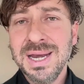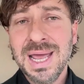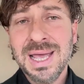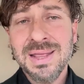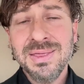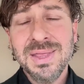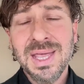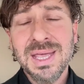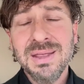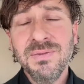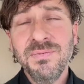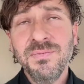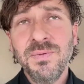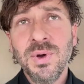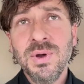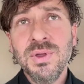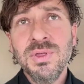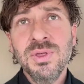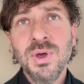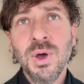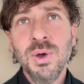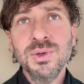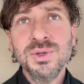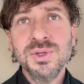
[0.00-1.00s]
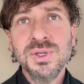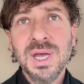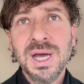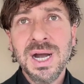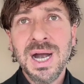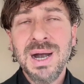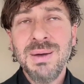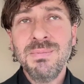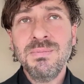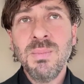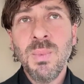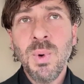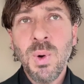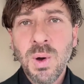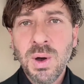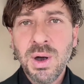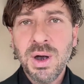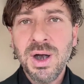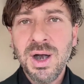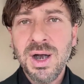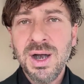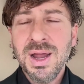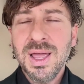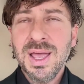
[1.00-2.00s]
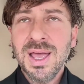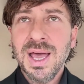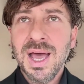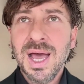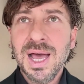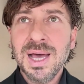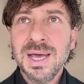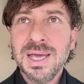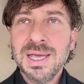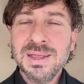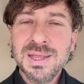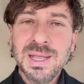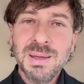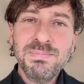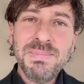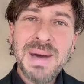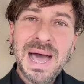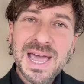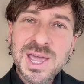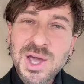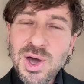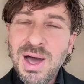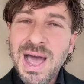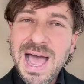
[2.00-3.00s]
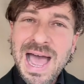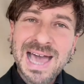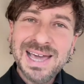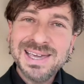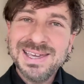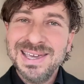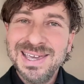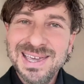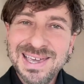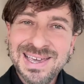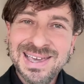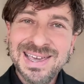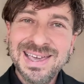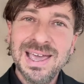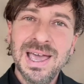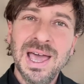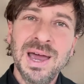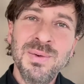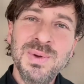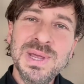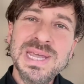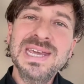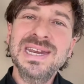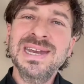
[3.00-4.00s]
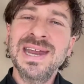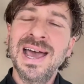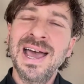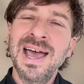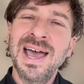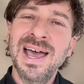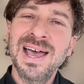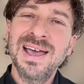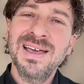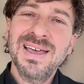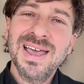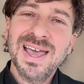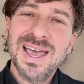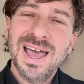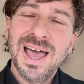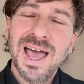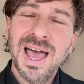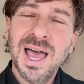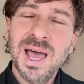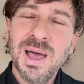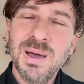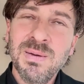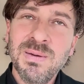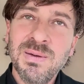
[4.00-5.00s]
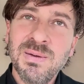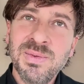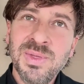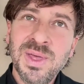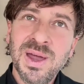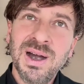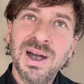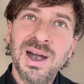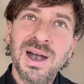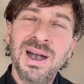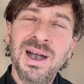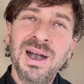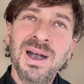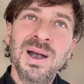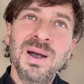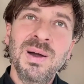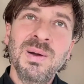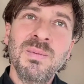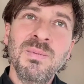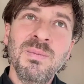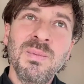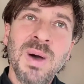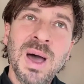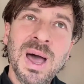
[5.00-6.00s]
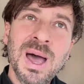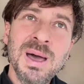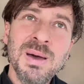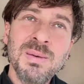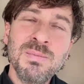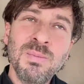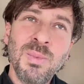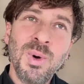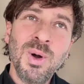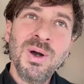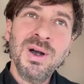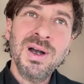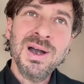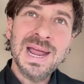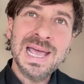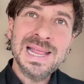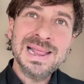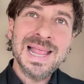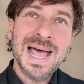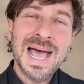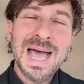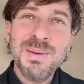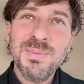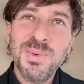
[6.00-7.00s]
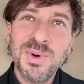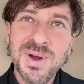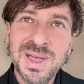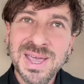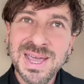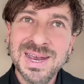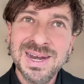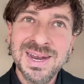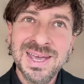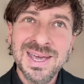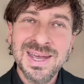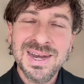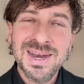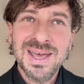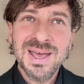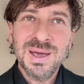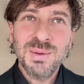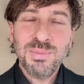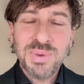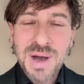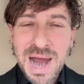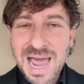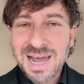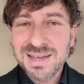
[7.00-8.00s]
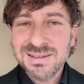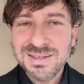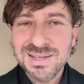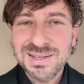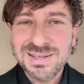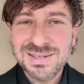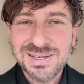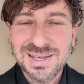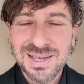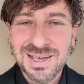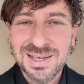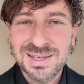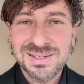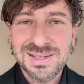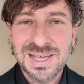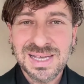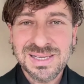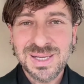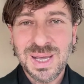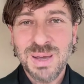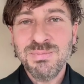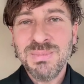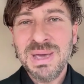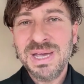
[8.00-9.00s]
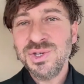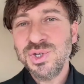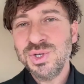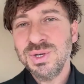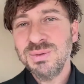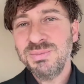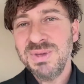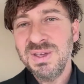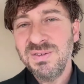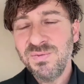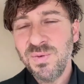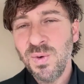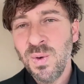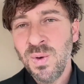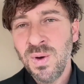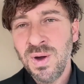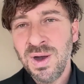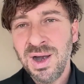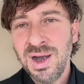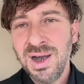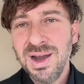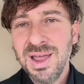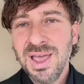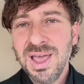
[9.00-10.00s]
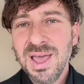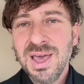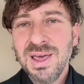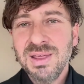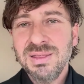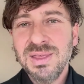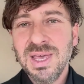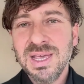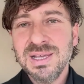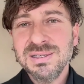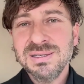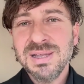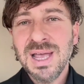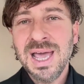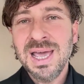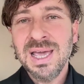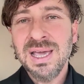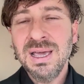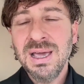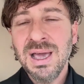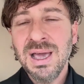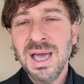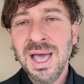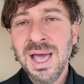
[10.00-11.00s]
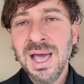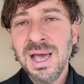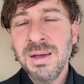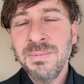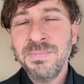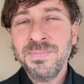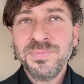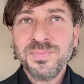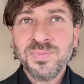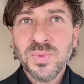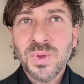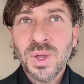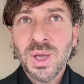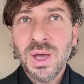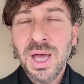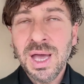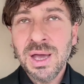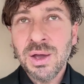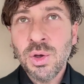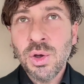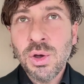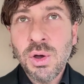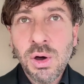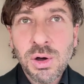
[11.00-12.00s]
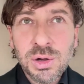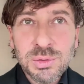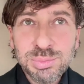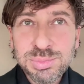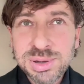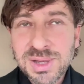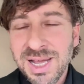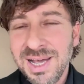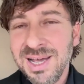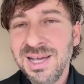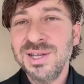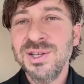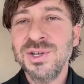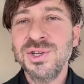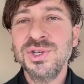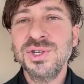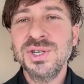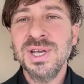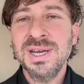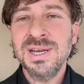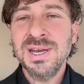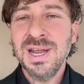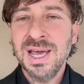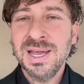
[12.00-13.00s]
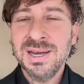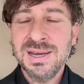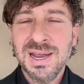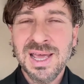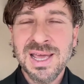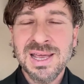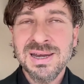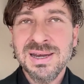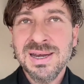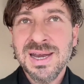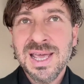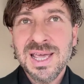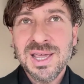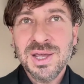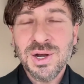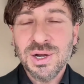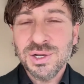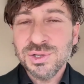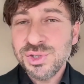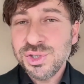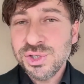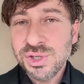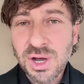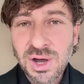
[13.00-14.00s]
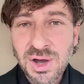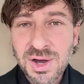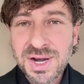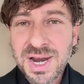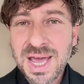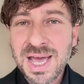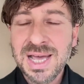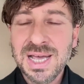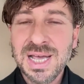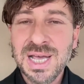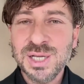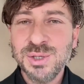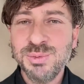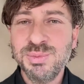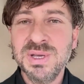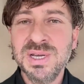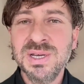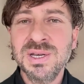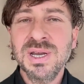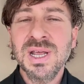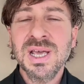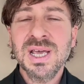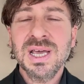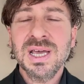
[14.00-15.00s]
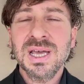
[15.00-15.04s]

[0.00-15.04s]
And then for those that are more in the biohacking arena, there are more elaborated practices, as I mentioned before, things like cold plunge and sauna has been